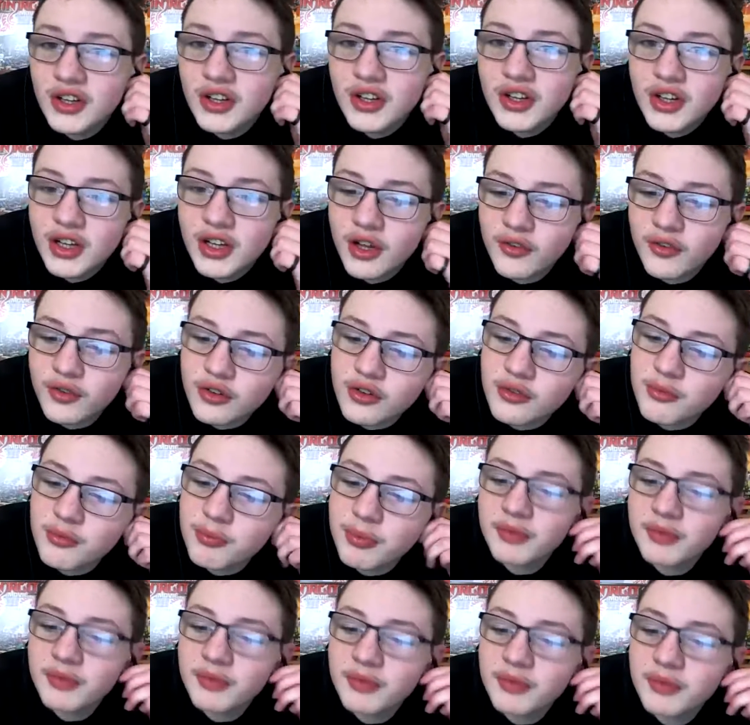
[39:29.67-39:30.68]
if you
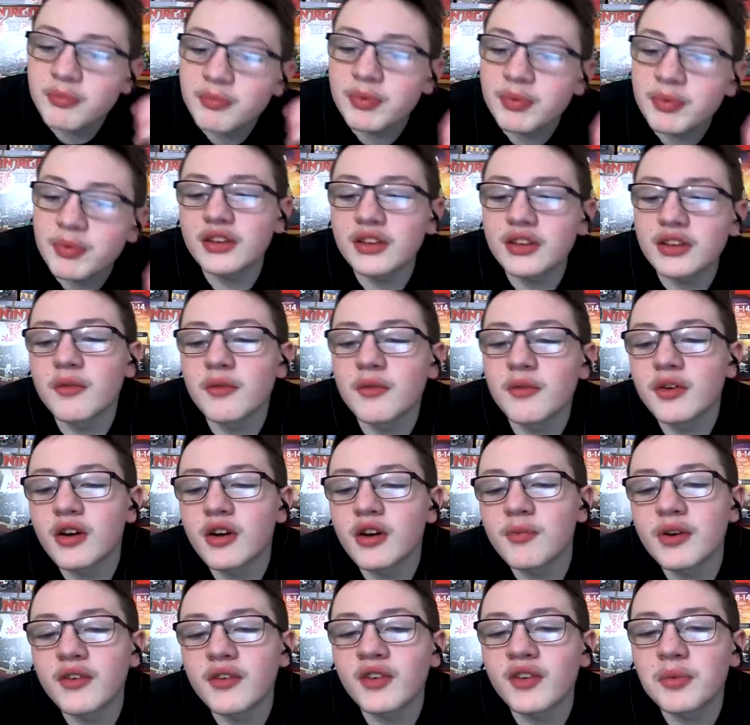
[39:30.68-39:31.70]
beat them in a
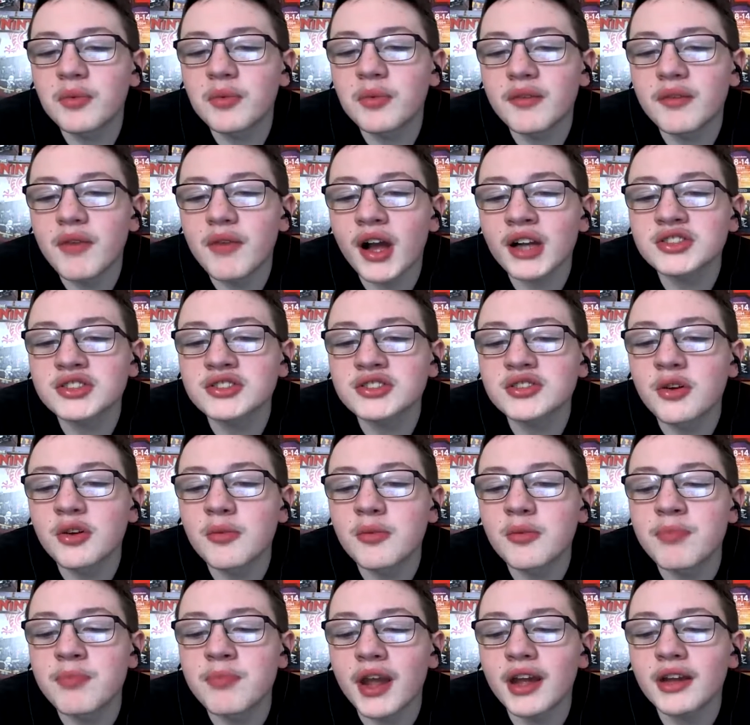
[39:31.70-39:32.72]
PvP match,
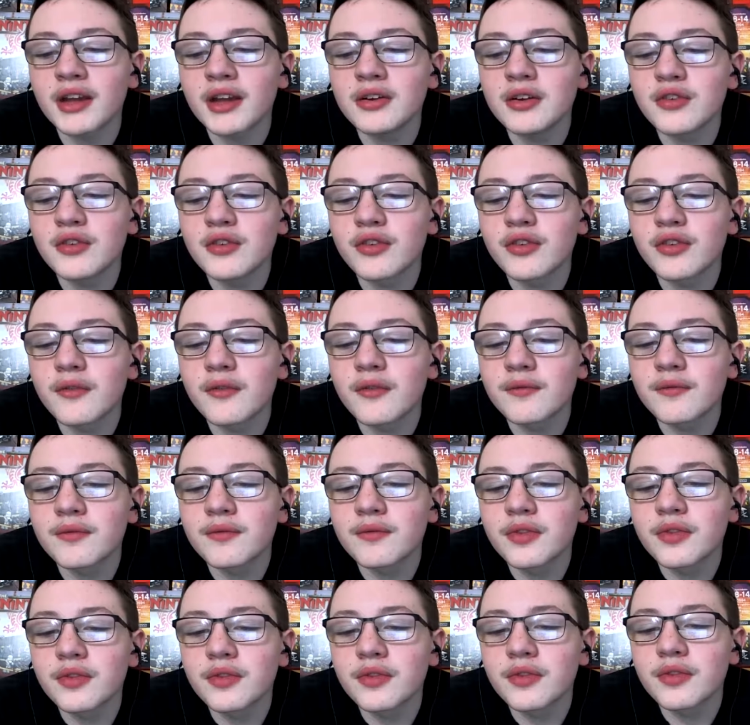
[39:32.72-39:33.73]
they'll ban you from
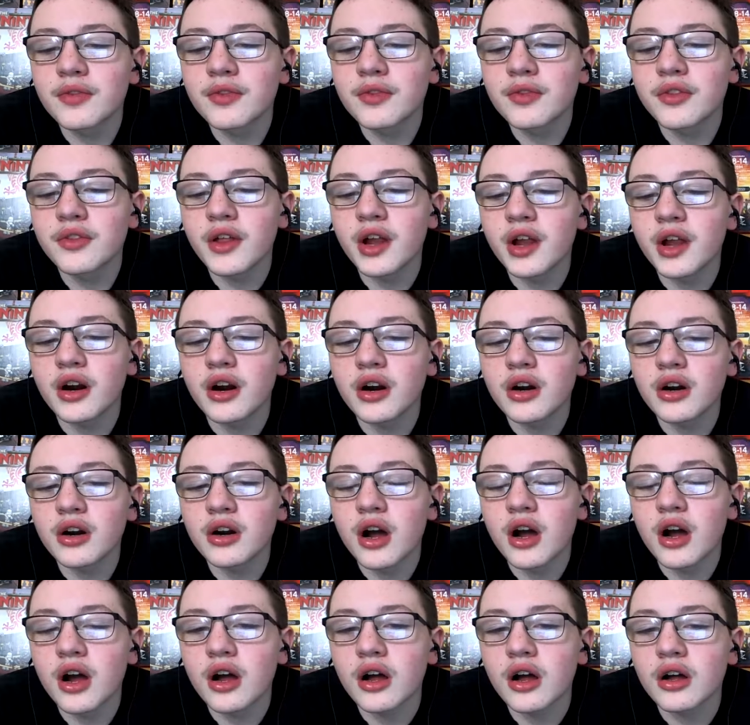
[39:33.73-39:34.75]
their
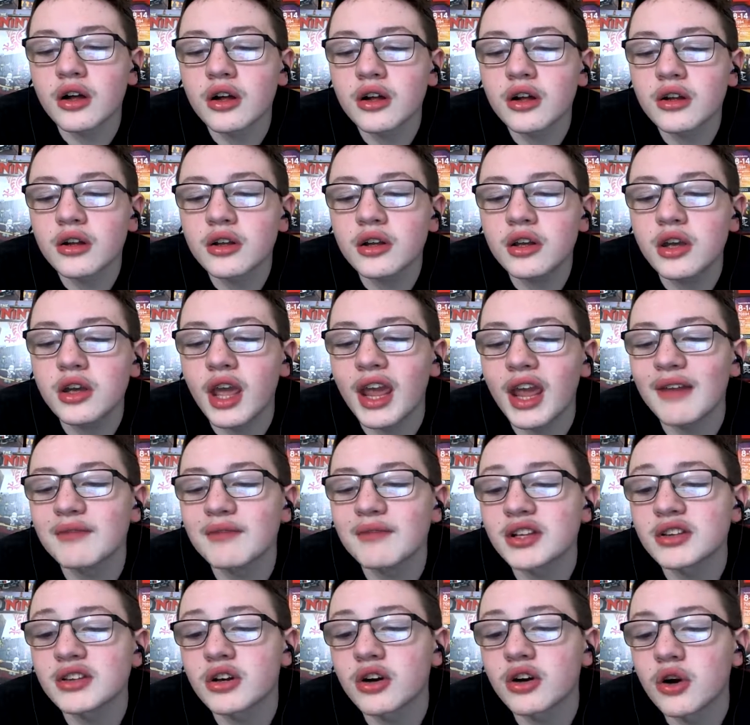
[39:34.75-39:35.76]
game
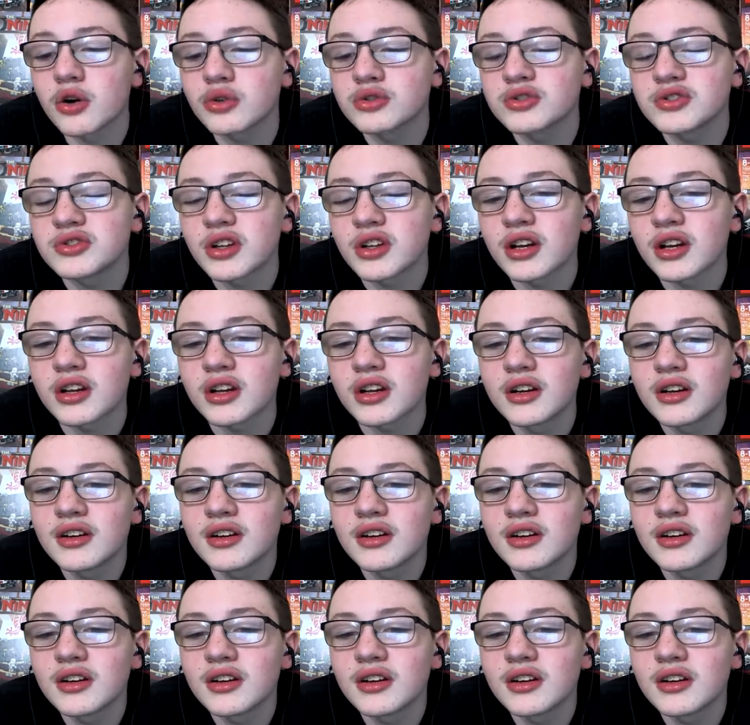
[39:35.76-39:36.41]
that they're hosting.